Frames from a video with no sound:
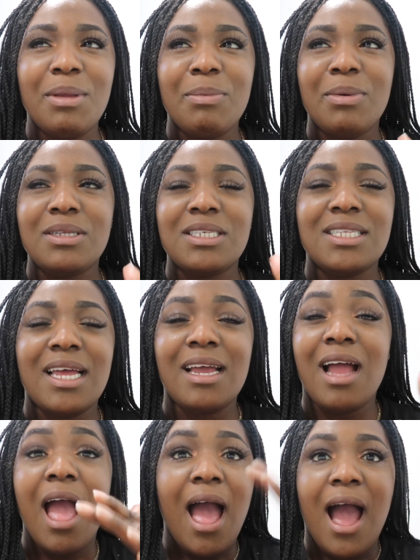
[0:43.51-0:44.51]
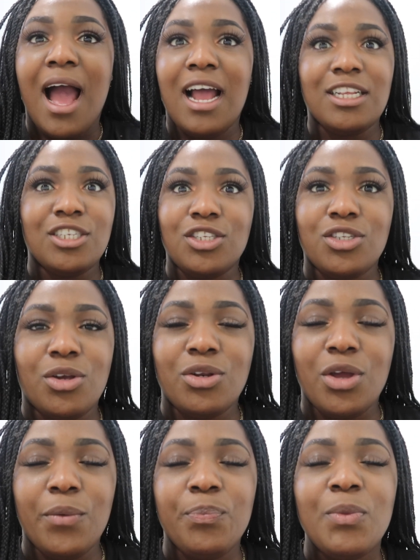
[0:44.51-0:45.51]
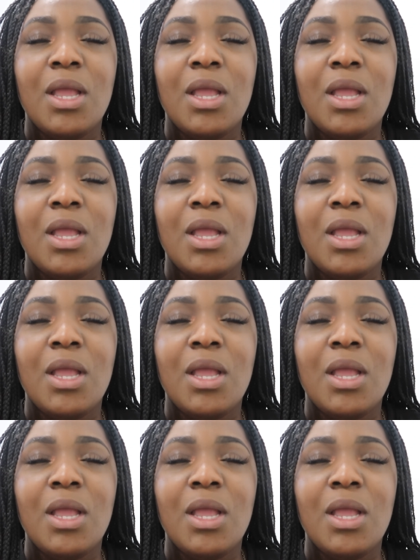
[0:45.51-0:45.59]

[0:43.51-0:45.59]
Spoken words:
people are just like, I just don't know.